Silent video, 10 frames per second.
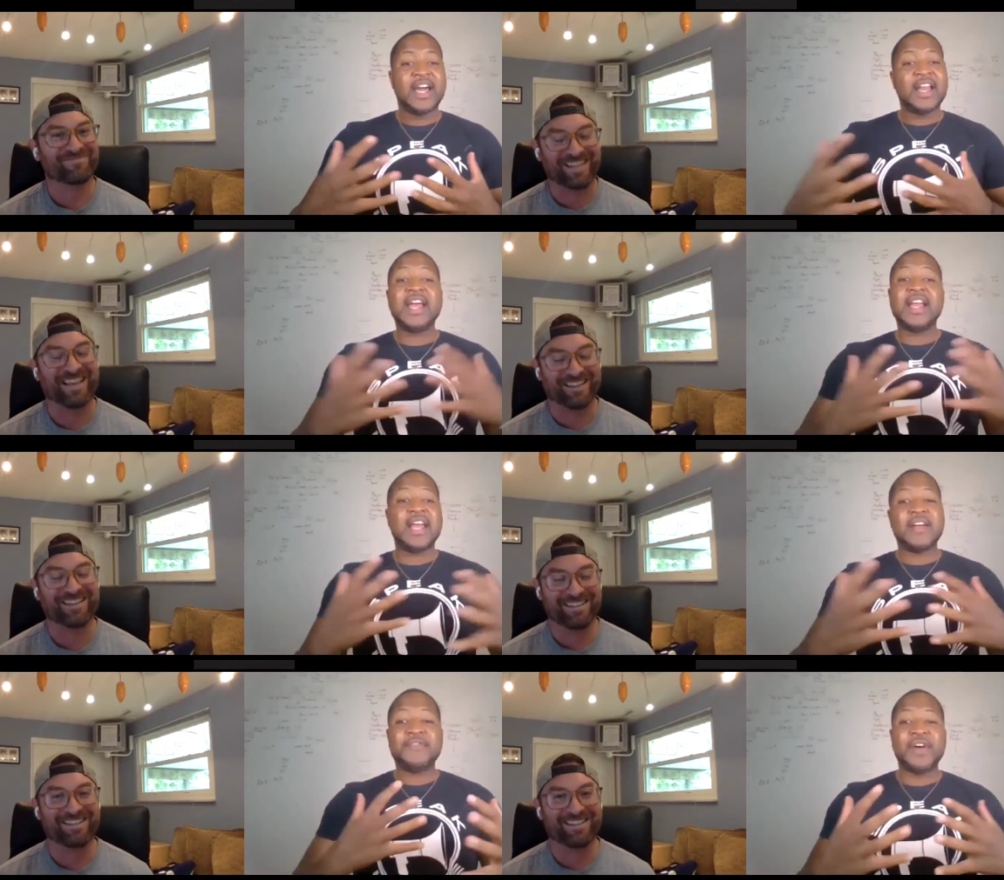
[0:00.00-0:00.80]
Speaker 1: Yeah. And, I, and,
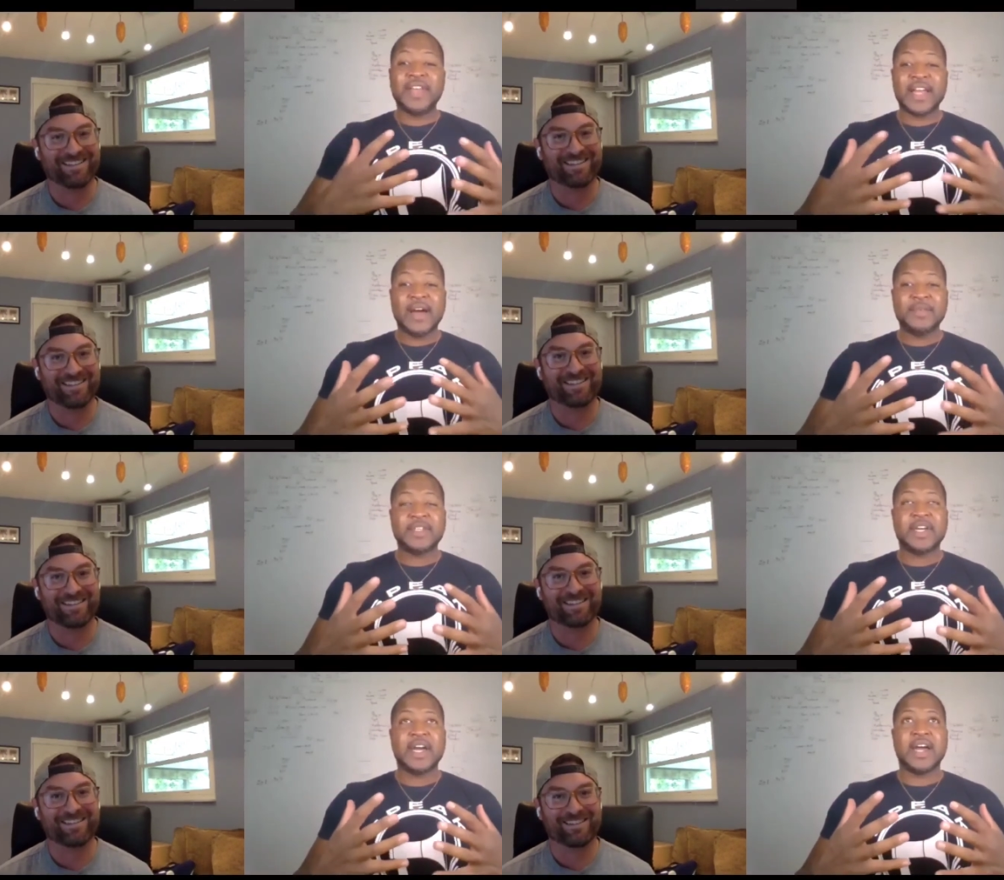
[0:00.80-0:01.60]
and, I felt like I
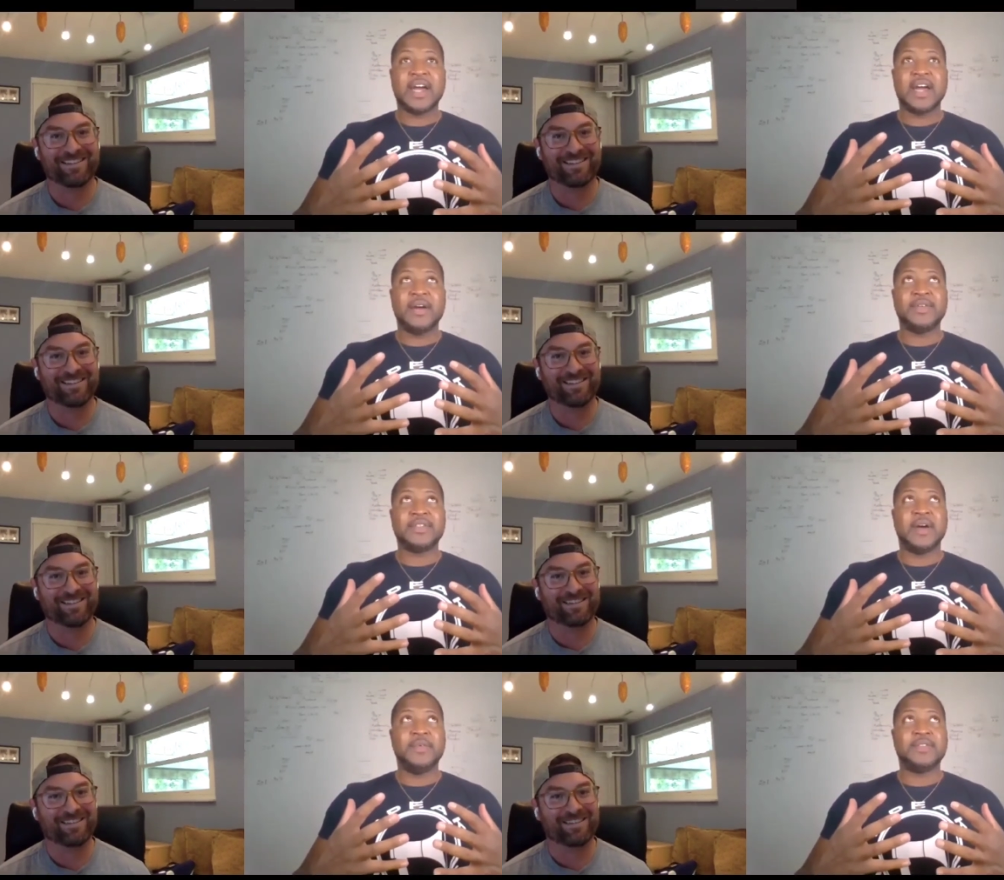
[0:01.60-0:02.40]
was, I, I,
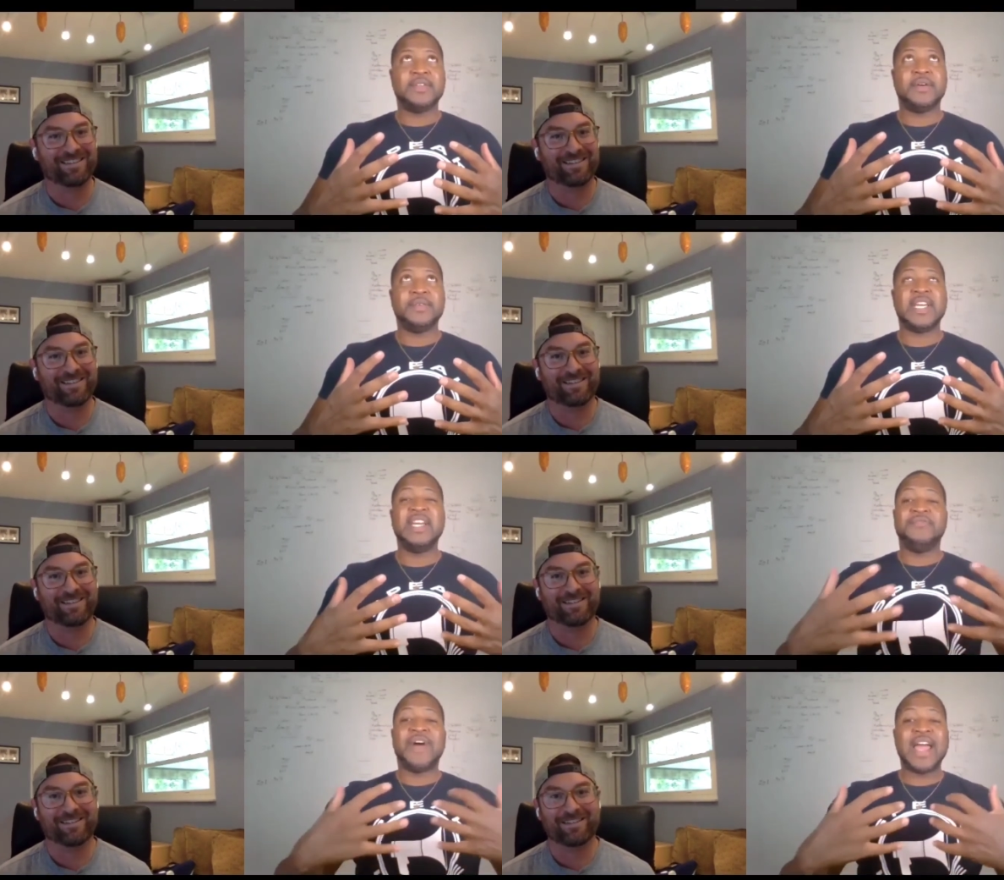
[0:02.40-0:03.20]
was, I, was, I was
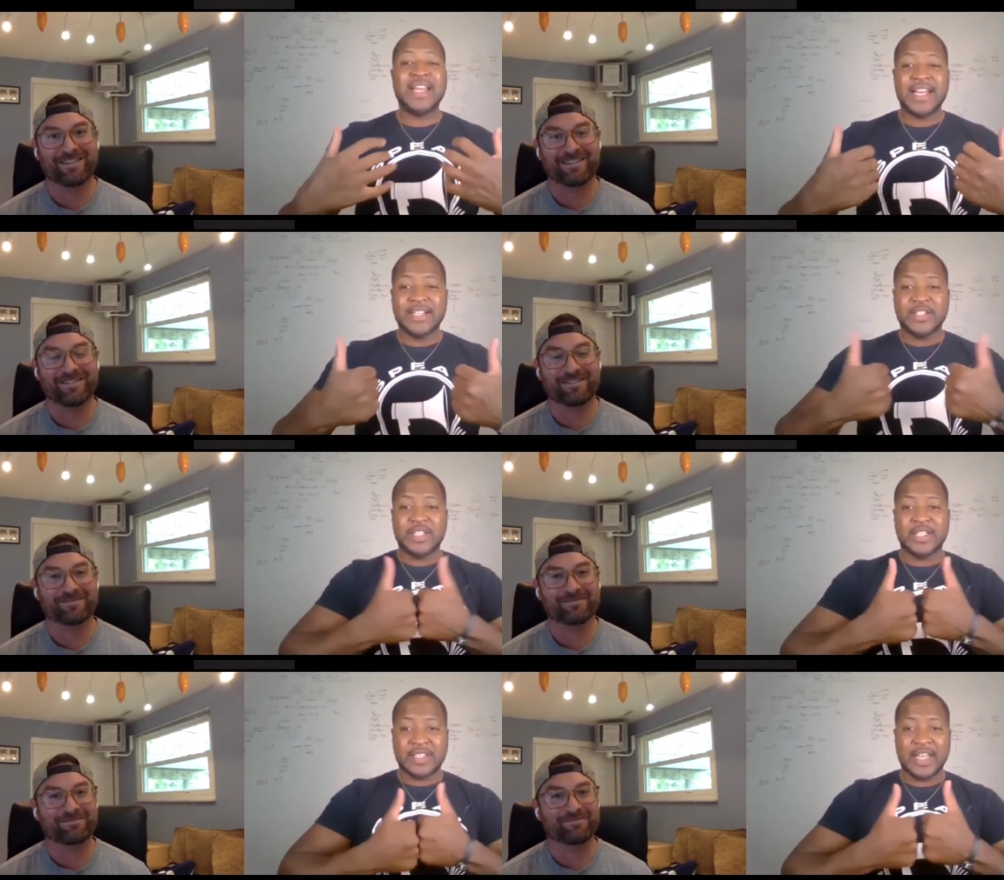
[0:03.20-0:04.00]
invited into
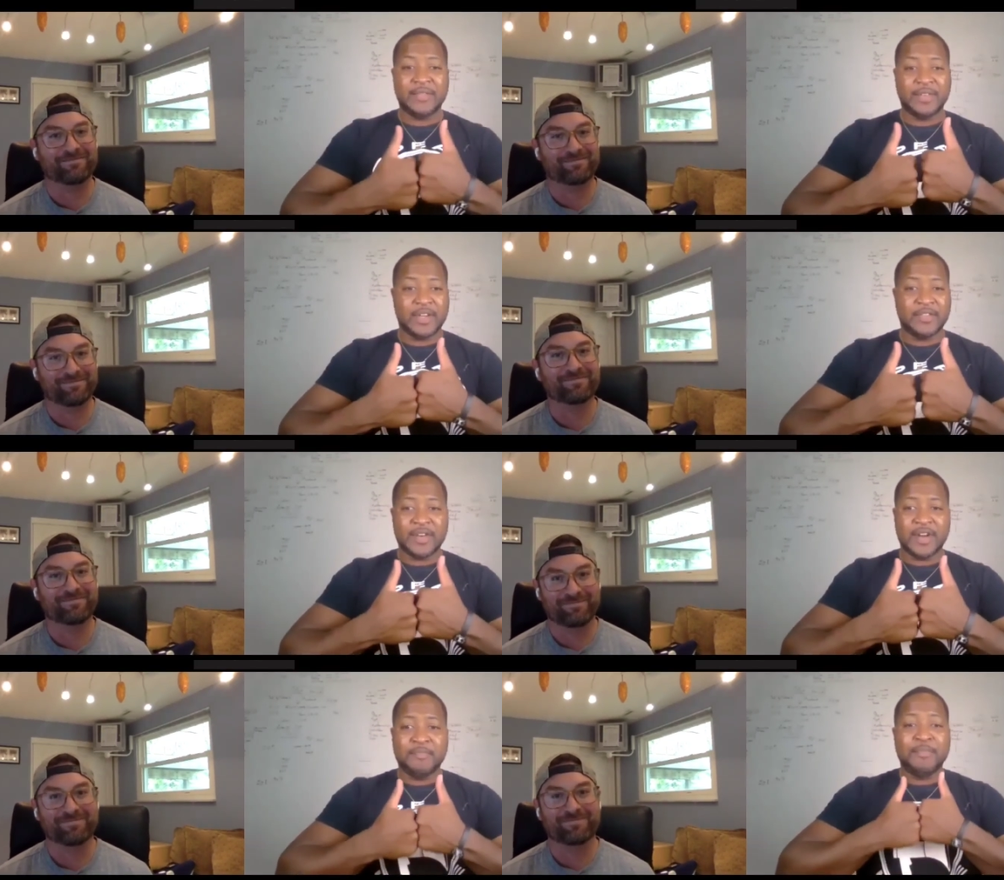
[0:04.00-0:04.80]
this level of,
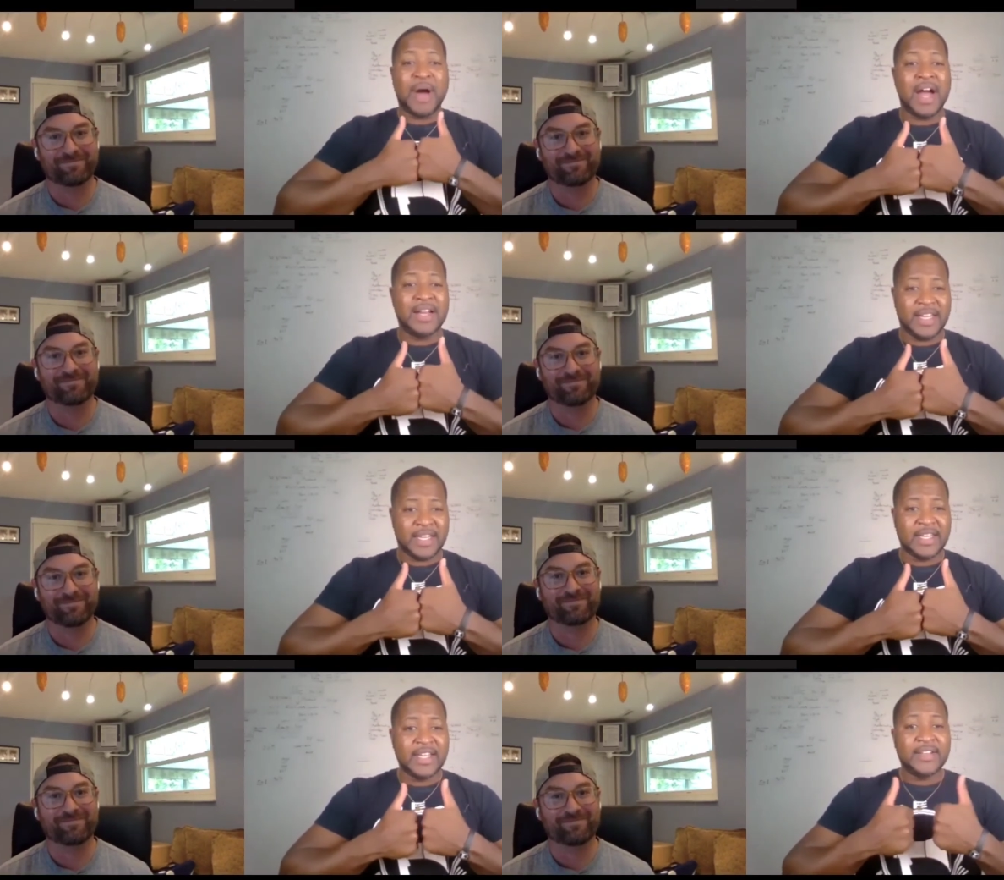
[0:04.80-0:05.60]
of
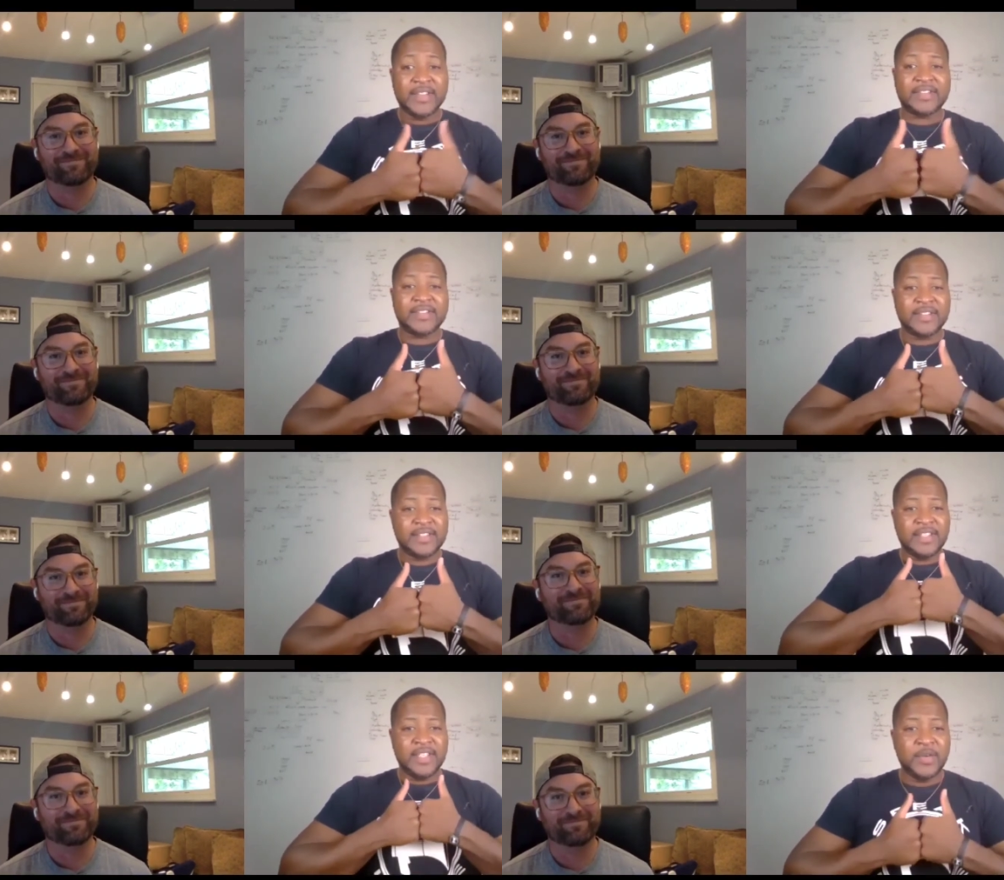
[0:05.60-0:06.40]
bonding, this
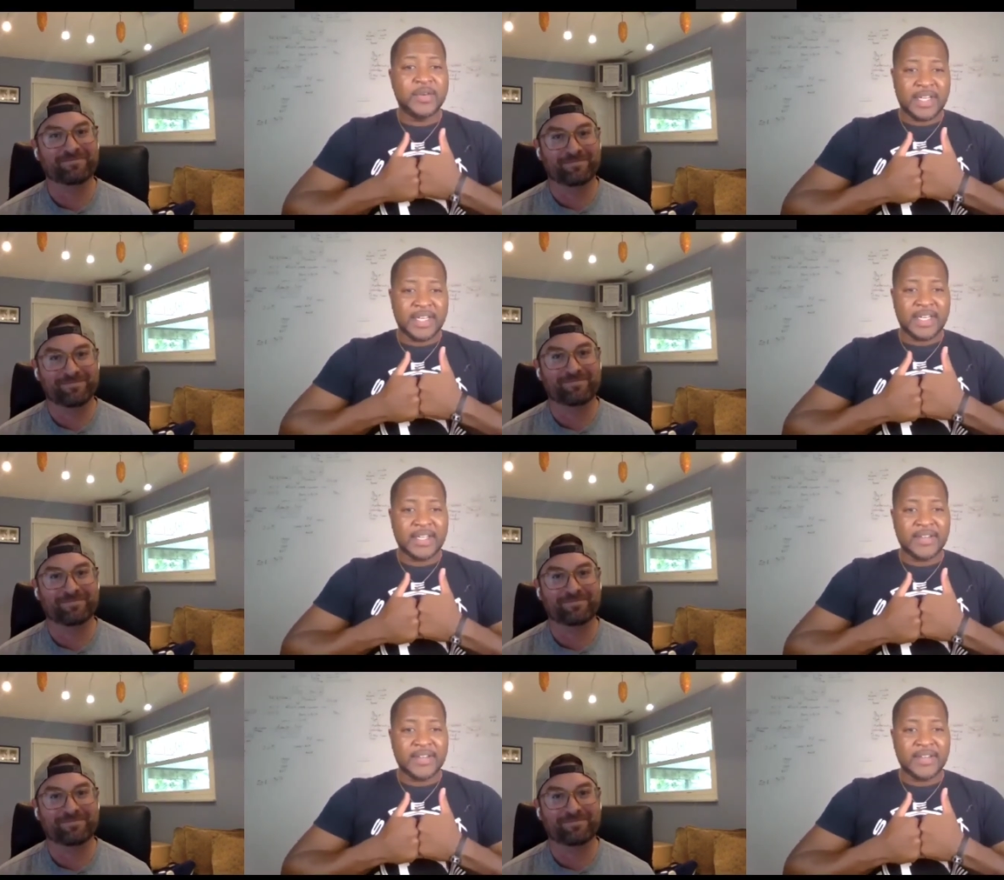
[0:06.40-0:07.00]
unity.